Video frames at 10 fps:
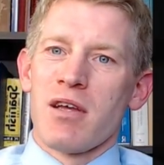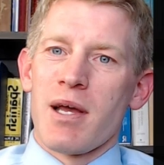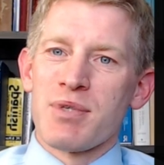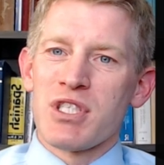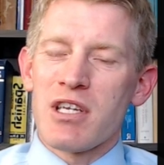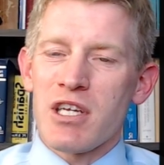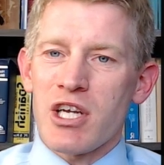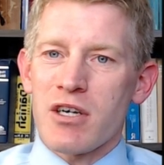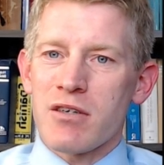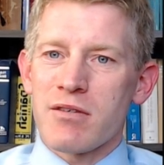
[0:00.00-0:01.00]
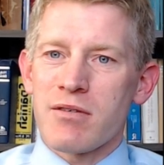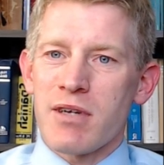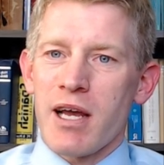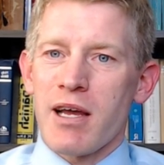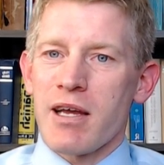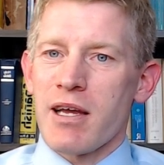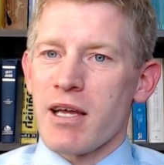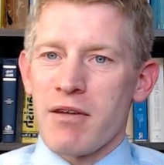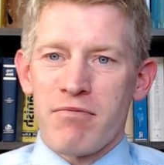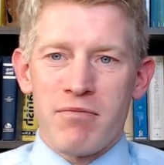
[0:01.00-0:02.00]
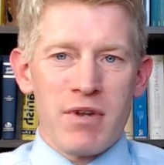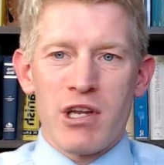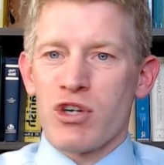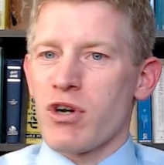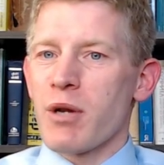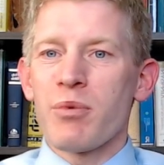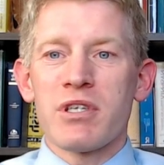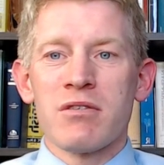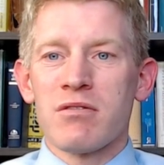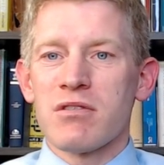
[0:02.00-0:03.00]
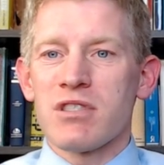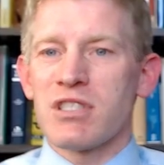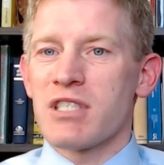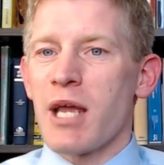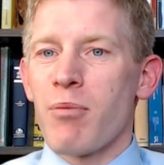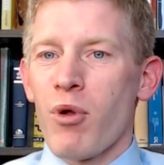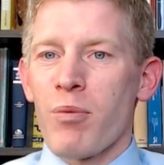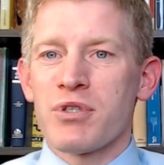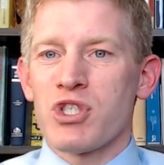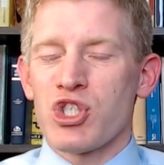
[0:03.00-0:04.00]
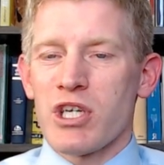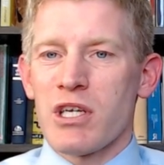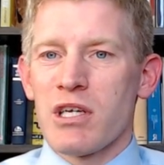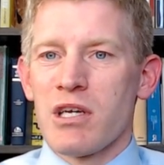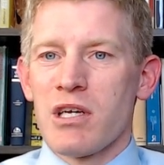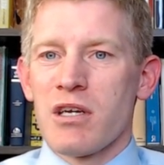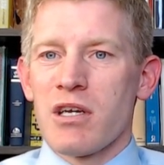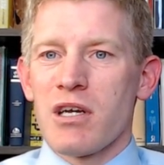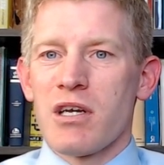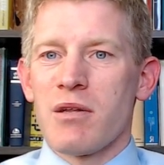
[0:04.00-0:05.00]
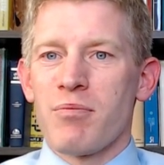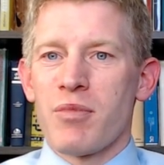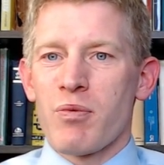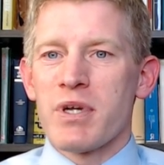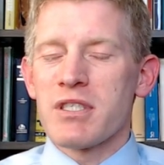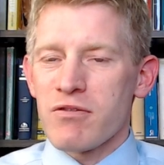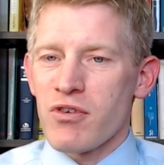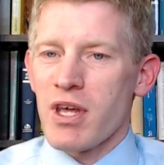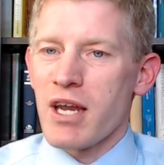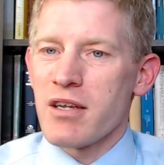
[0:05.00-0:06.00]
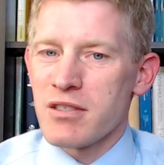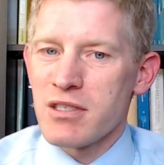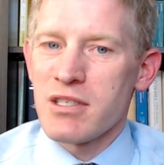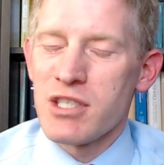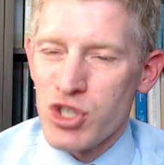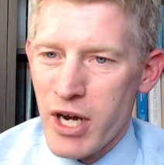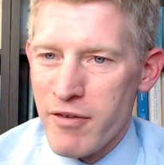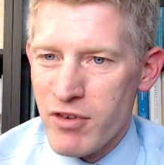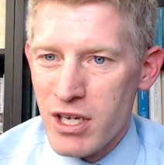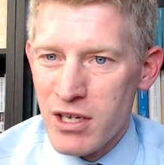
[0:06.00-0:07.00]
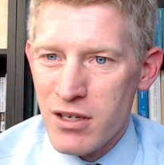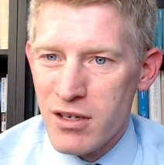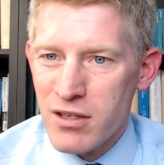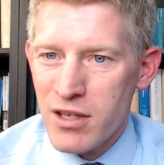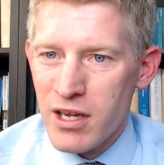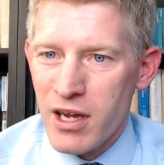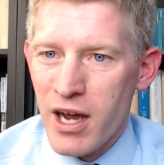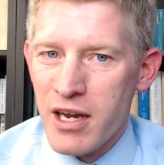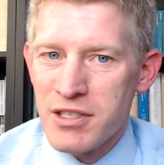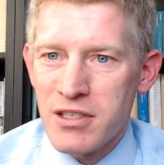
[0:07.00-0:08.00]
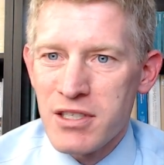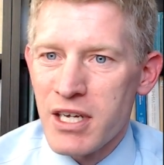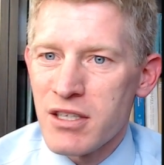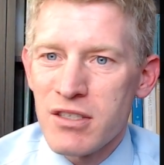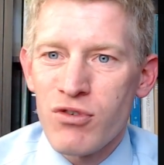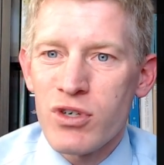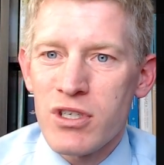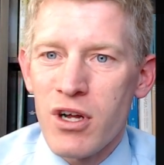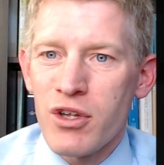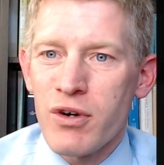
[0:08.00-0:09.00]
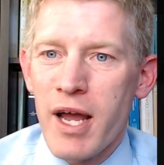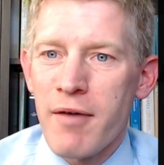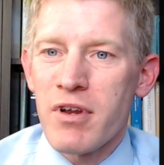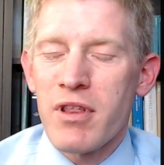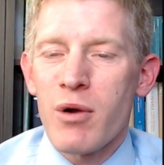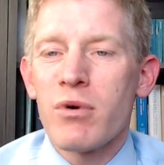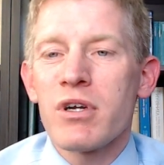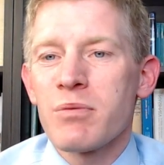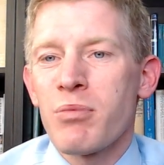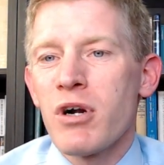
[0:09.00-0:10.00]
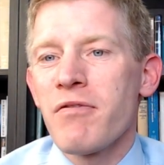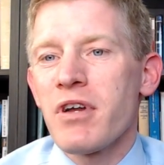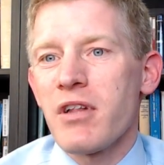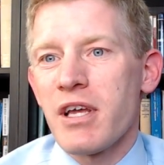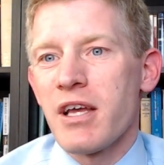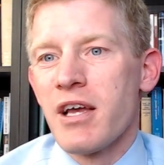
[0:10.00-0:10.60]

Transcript: I'm sitting here uh, in an incredibly stable position, and the reason for that is is gravity. That God has designed this force called gravity that works perfectly